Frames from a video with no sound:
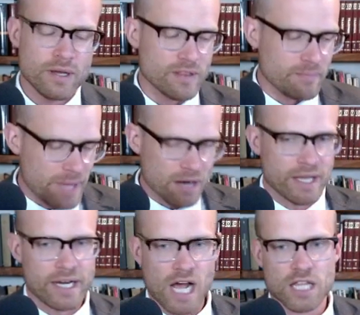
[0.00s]
the
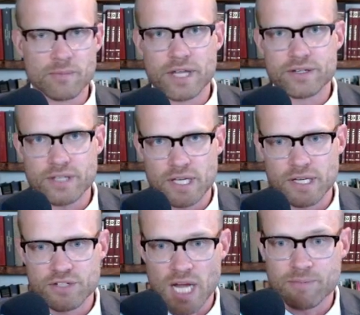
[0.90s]
Marian element
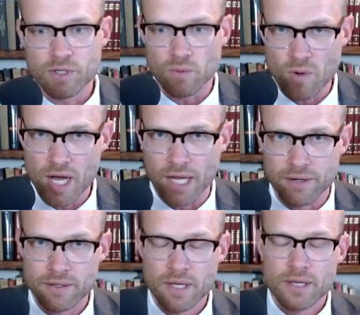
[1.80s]
in chapter 1